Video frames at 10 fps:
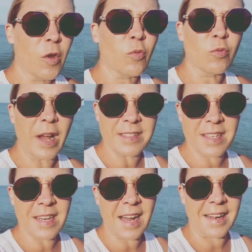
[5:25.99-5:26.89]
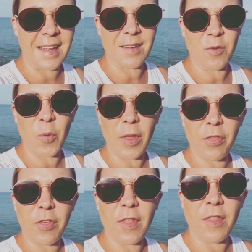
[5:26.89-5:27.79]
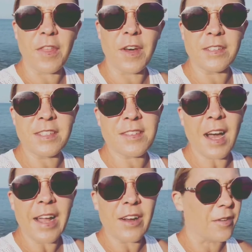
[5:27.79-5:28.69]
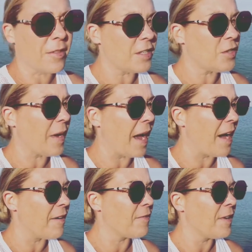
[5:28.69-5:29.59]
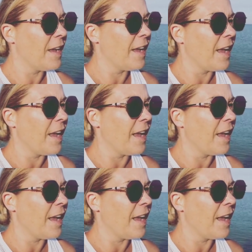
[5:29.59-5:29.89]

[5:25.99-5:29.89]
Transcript: resonating with the desire that you have,